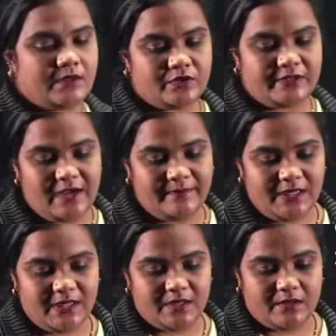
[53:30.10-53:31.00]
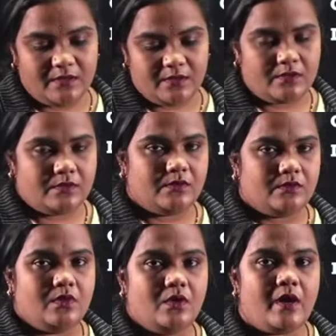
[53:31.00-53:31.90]
tell me.
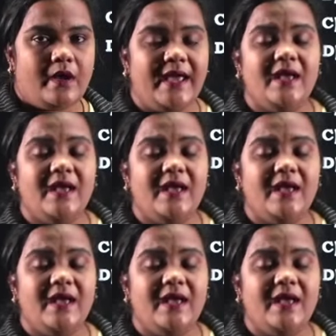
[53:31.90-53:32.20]
Okay,